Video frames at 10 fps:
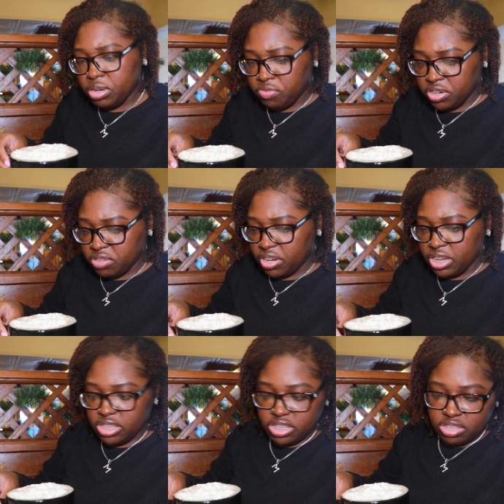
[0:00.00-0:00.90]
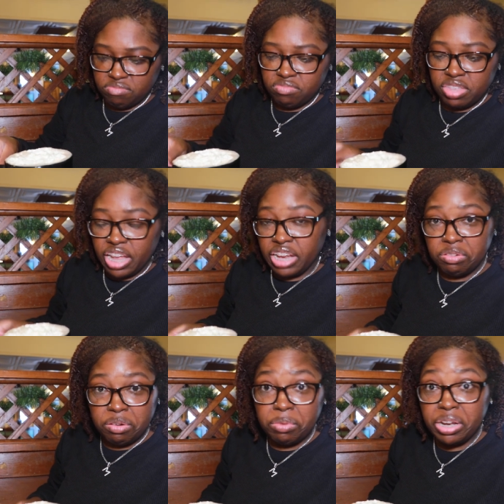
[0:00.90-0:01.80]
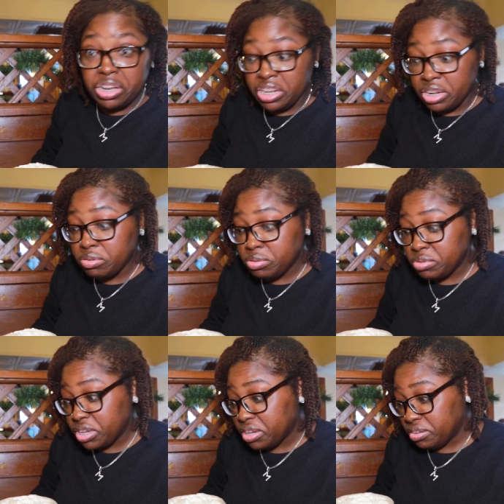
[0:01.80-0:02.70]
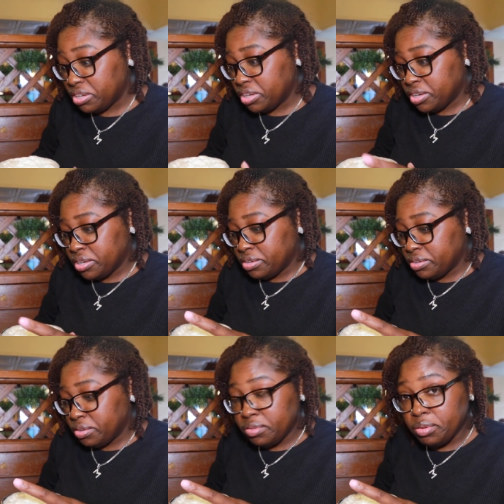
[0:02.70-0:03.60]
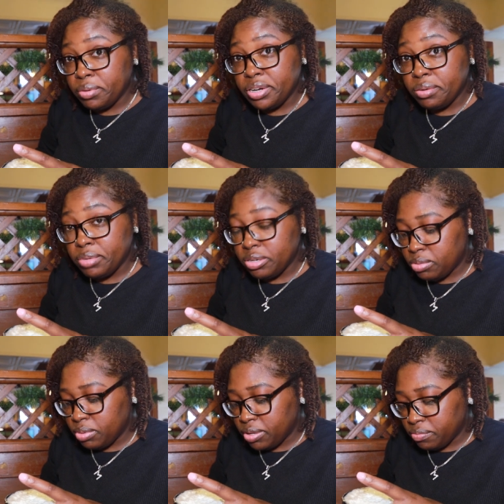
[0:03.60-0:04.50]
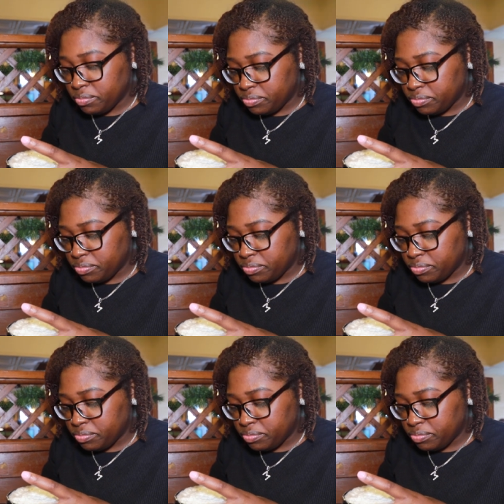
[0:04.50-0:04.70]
well, first of all, let's not do it what her lips was in. Don't know what them lips were.